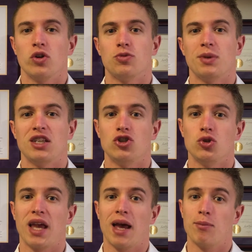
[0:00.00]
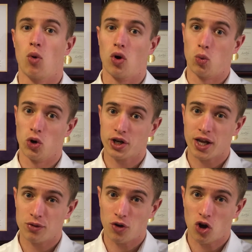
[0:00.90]
which means you get more
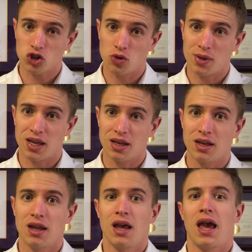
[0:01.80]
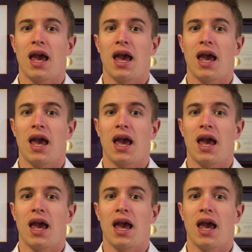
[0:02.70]
workout volume in,